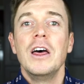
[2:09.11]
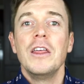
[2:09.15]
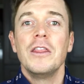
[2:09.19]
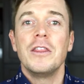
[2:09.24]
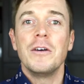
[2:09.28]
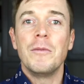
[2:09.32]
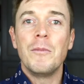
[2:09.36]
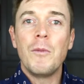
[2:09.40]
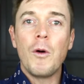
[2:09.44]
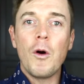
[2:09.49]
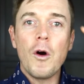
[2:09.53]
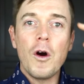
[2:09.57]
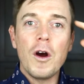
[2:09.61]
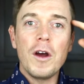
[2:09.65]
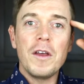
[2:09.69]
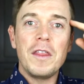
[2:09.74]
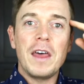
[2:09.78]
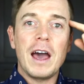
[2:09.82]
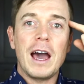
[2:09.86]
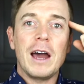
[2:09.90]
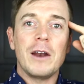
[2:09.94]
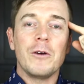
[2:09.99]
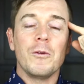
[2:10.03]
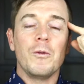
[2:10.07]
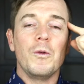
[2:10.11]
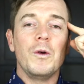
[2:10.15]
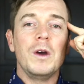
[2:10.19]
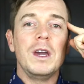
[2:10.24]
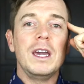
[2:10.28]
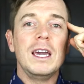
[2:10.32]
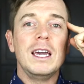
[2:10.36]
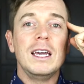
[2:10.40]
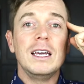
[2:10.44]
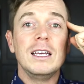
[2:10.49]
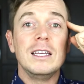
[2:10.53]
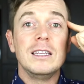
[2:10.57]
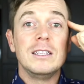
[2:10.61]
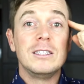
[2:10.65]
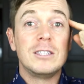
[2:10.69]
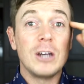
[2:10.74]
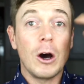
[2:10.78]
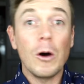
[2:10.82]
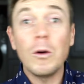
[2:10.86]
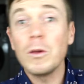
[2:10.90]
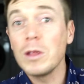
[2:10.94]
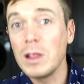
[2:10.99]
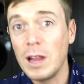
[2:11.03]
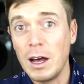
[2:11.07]
the more that we
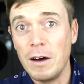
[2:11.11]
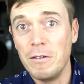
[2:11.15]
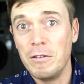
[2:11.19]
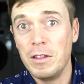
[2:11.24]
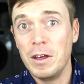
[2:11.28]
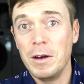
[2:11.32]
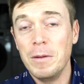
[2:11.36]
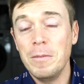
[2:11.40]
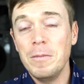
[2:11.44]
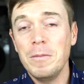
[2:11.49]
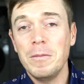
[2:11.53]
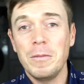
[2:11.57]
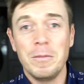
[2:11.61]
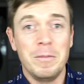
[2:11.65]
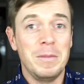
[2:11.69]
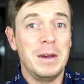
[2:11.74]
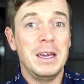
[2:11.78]
don't love them,